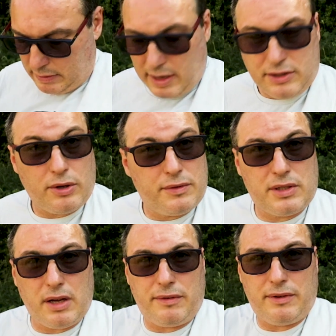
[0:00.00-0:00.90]
that sort of
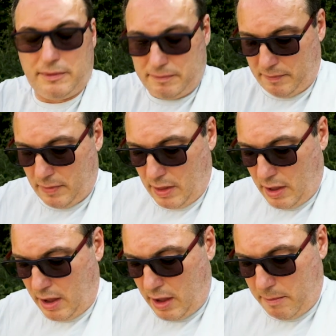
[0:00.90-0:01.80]
stuff.
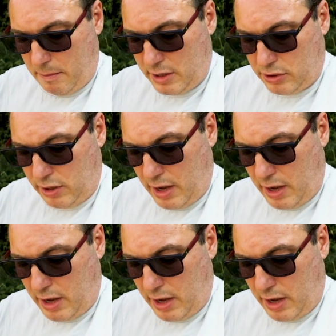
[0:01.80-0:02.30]
Make sure